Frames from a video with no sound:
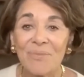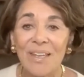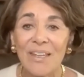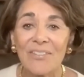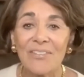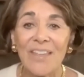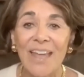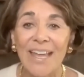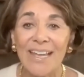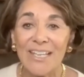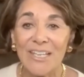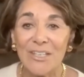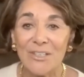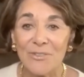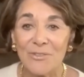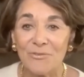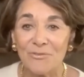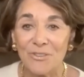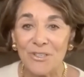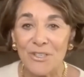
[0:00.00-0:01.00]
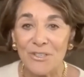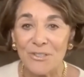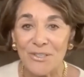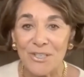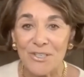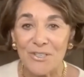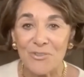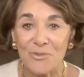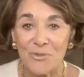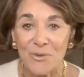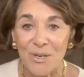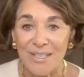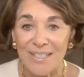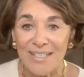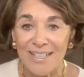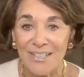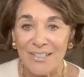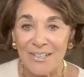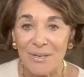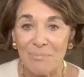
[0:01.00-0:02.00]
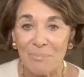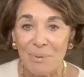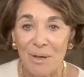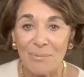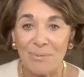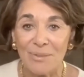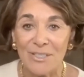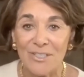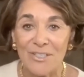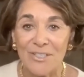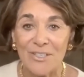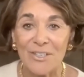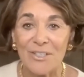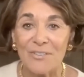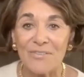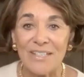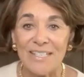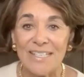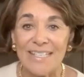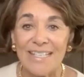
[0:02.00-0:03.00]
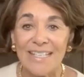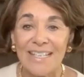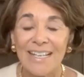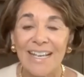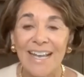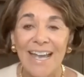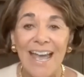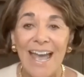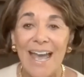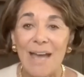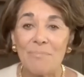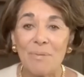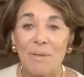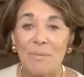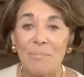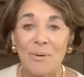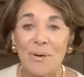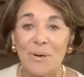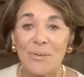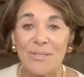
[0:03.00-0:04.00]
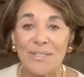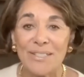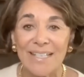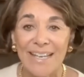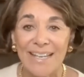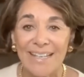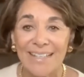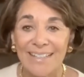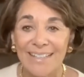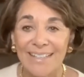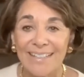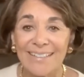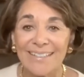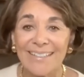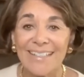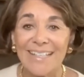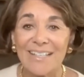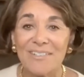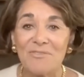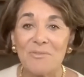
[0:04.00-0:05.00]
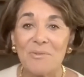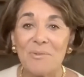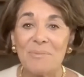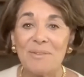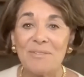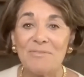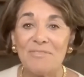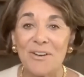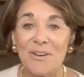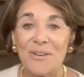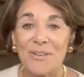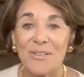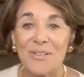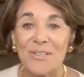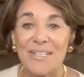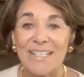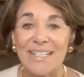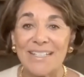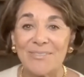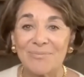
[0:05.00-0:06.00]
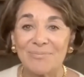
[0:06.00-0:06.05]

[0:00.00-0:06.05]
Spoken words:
Thank you for your extraordinary public service. Happy birthday, League of Women Voters.